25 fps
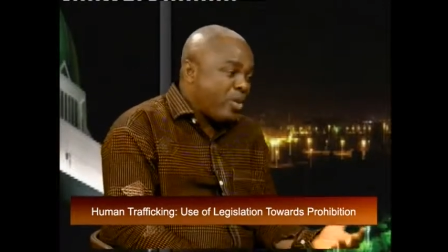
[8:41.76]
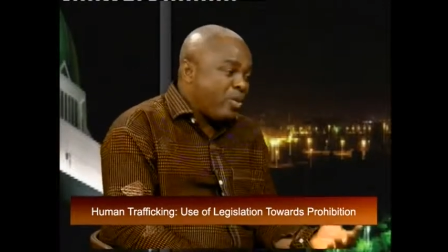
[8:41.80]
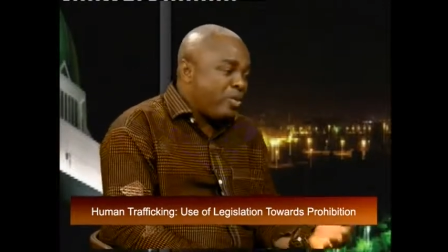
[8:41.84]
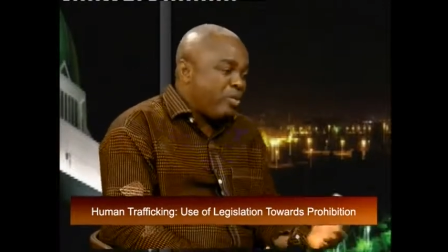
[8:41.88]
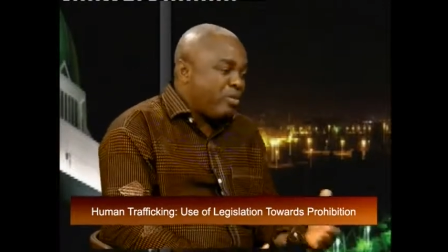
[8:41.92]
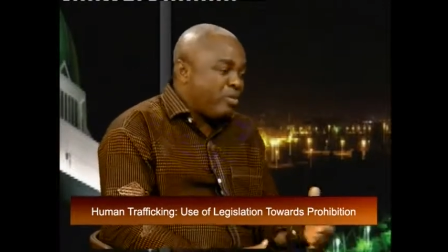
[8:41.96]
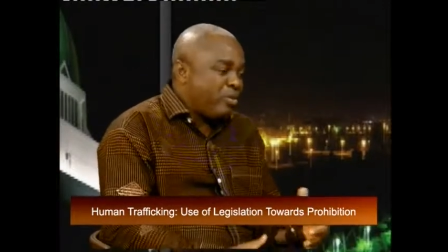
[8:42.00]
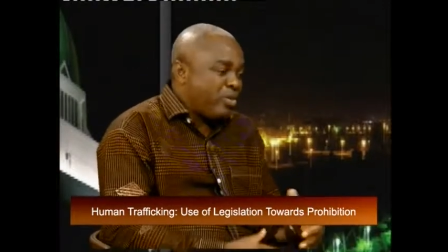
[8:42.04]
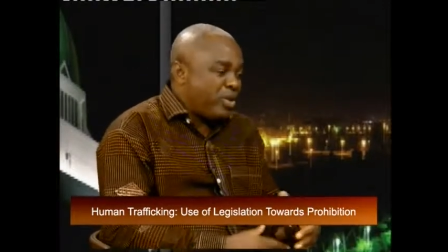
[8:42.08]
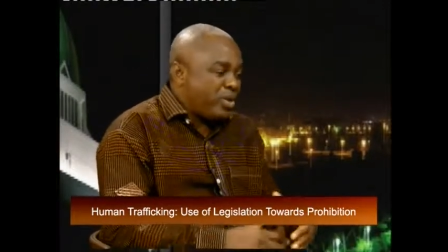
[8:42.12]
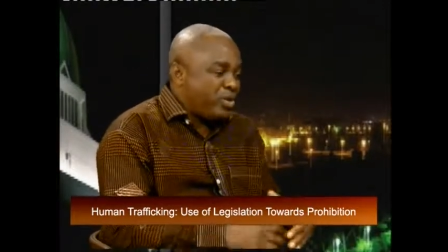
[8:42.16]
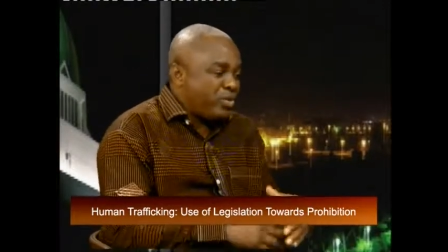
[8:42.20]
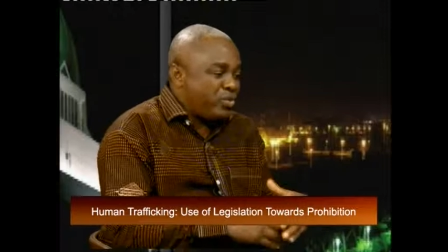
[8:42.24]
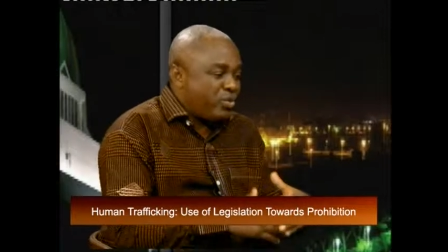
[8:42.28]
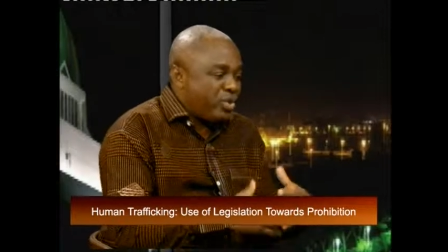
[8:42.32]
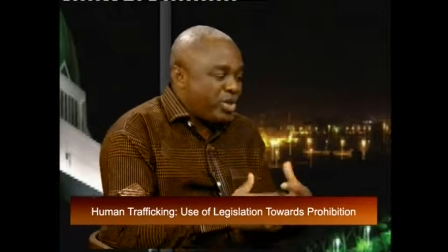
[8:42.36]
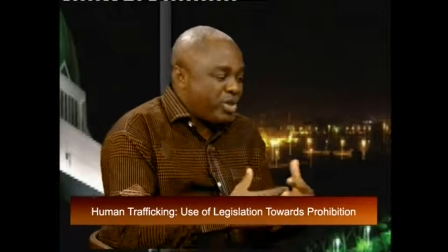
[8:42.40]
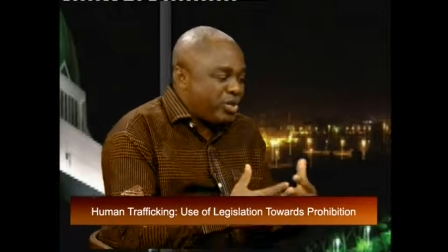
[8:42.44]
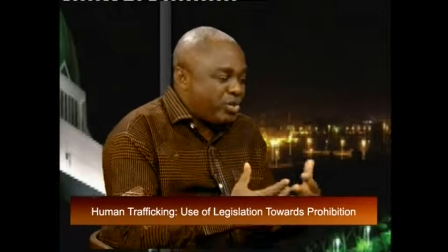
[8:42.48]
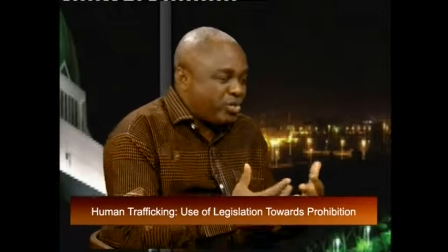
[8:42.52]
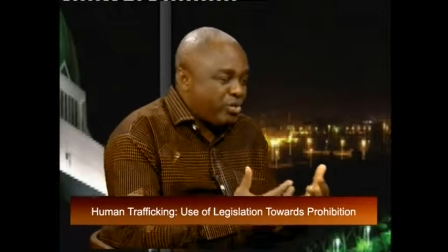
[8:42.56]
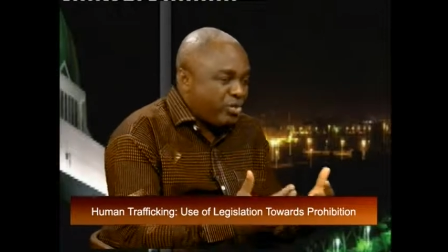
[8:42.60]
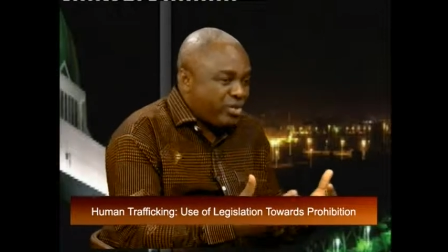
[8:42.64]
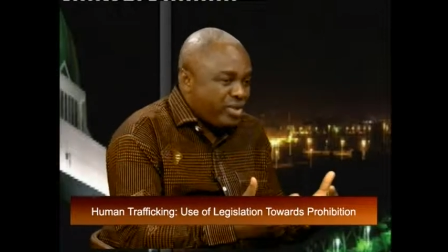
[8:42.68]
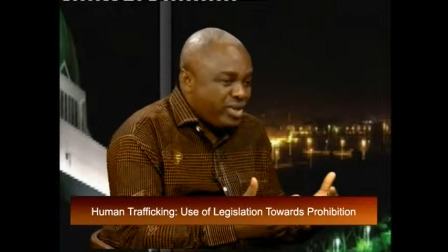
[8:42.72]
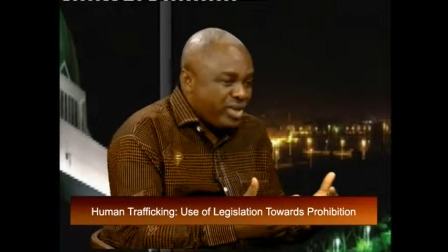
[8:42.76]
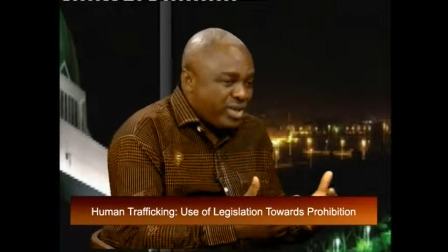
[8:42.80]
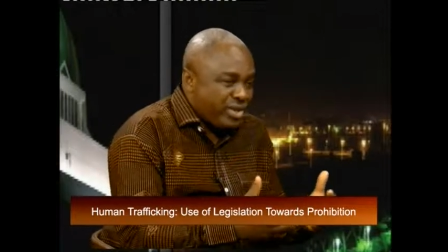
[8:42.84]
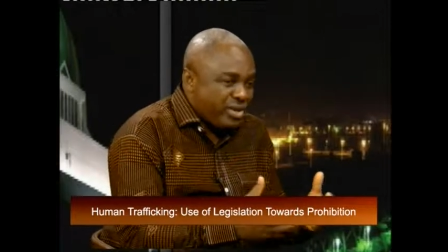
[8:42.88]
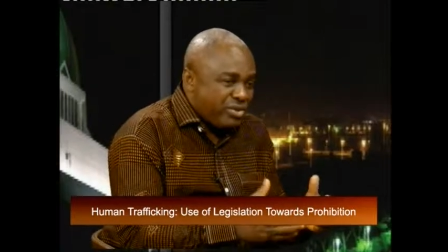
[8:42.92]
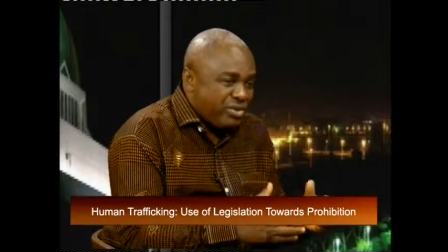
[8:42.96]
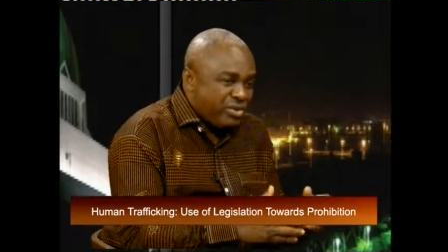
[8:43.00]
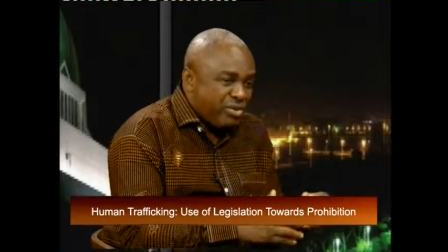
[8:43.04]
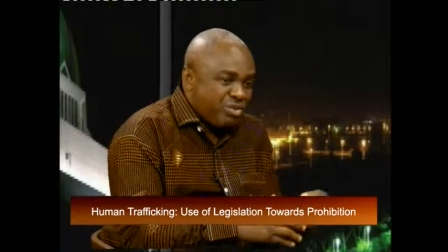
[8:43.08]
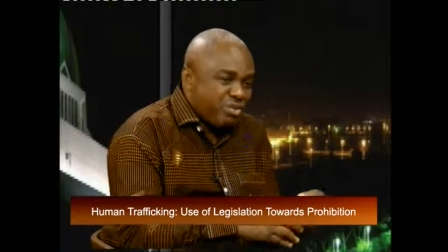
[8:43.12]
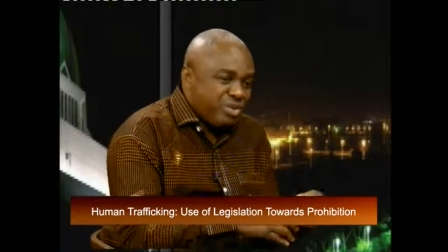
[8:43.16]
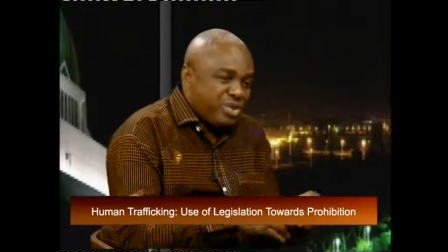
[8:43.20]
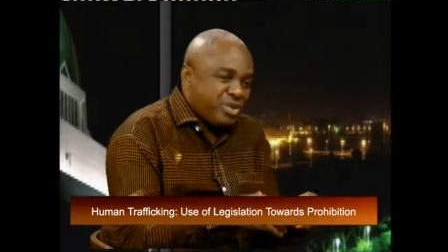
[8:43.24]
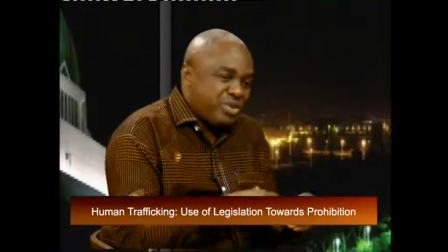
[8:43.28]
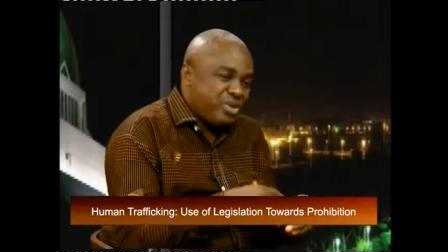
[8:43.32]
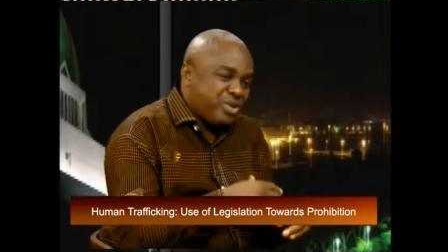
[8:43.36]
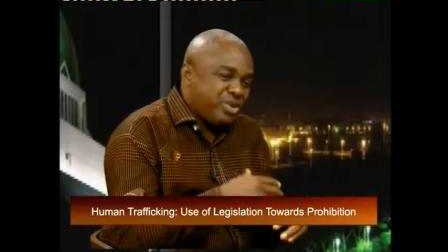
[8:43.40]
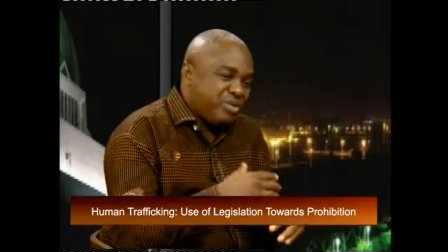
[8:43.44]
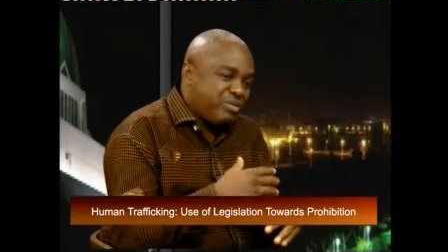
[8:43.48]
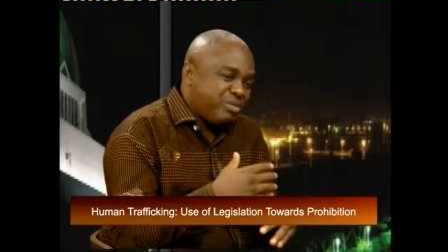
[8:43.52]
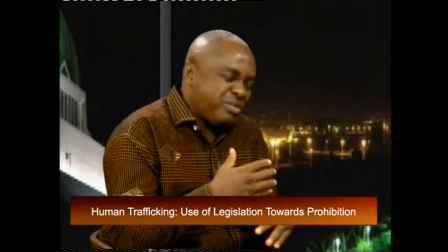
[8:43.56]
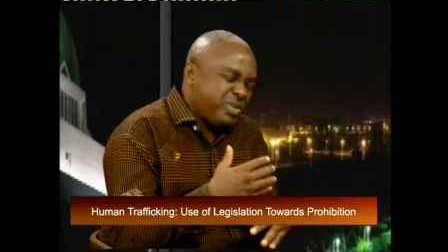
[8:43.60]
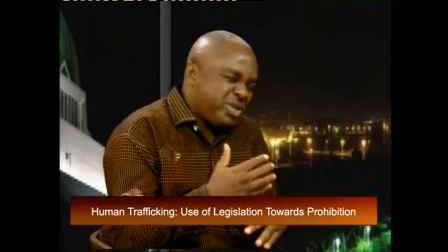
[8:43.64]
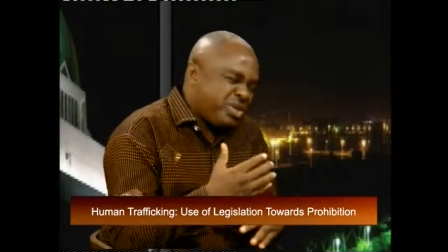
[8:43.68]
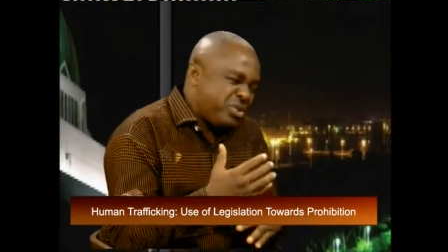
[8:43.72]
but we're told there could be
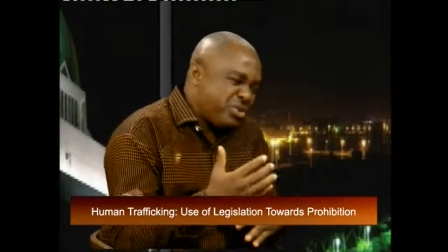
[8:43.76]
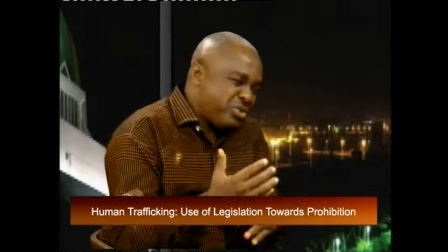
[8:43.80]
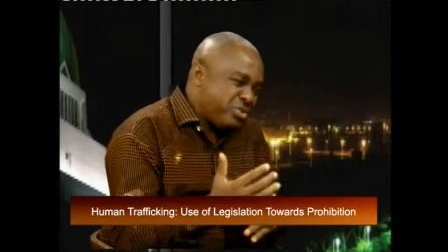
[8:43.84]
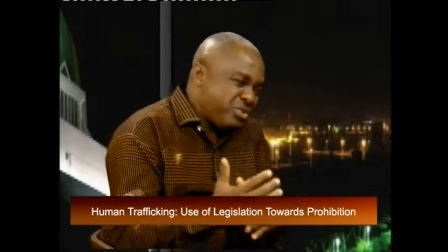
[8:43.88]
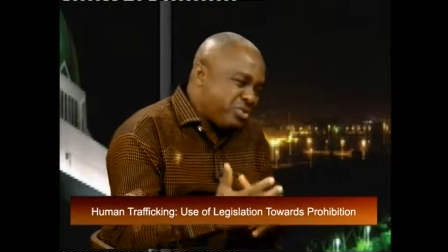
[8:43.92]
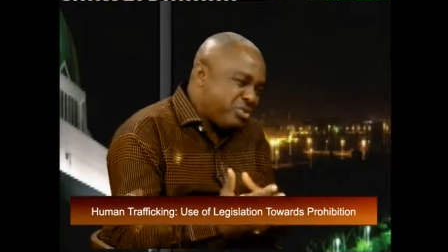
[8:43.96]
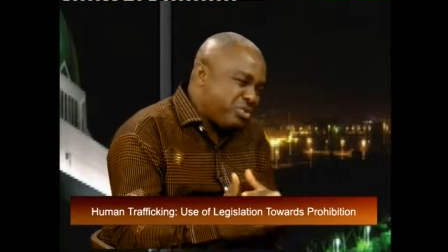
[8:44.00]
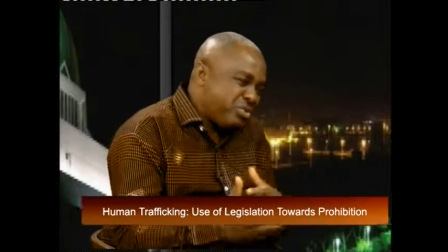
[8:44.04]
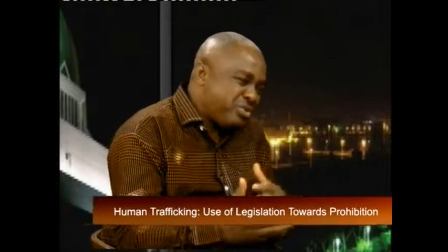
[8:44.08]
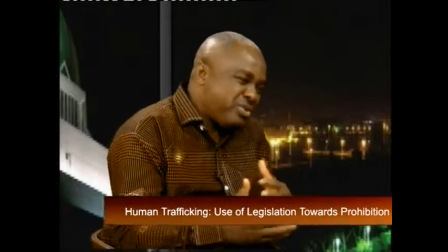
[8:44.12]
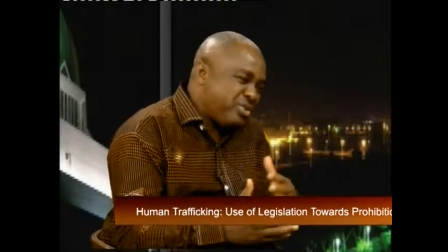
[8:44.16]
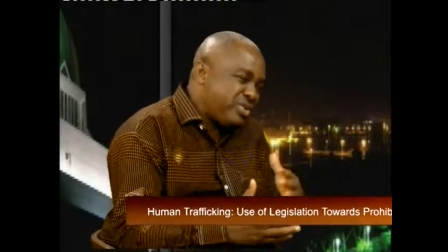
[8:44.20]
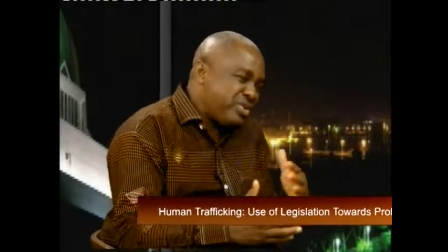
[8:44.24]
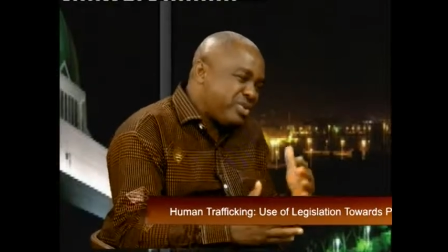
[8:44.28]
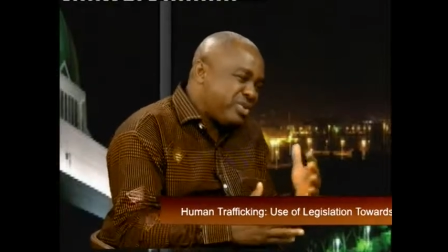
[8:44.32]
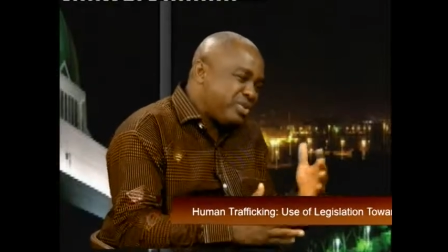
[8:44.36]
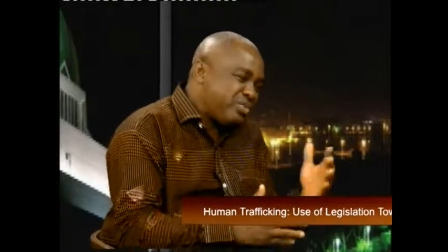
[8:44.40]
some issues,